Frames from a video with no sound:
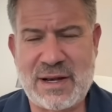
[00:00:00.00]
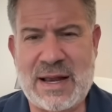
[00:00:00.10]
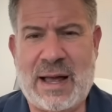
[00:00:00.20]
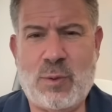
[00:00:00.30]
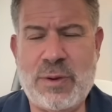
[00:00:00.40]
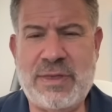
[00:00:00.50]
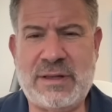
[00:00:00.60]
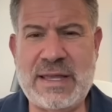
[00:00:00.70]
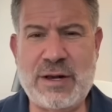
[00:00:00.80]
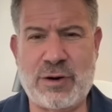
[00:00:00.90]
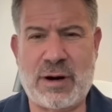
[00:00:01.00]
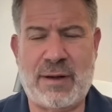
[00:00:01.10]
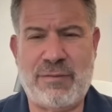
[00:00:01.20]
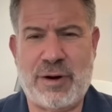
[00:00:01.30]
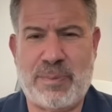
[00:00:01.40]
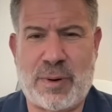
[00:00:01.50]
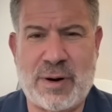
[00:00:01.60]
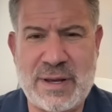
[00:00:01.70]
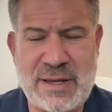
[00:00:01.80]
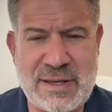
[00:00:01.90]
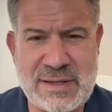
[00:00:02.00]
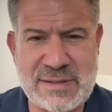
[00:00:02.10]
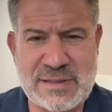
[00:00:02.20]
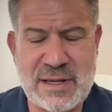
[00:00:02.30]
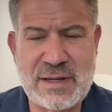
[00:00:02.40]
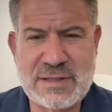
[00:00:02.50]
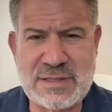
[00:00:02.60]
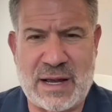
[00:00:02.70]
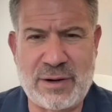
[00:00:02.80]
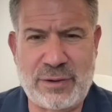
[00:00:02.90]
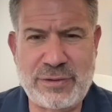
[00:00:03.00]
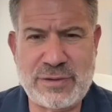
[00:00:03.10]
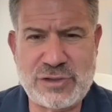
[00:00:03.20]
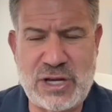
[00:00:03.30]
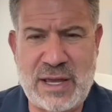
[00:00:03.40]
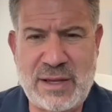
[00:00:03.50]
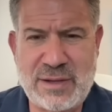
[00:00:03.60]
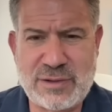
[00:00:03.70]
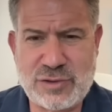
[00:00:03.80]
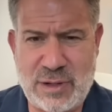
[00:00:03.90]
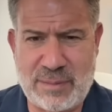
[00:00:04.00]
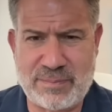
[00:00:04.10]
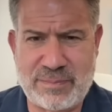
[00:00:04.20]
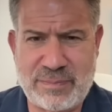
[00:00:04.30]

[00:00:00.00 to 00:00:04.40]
not when the leader of their party is Donald J. Trump.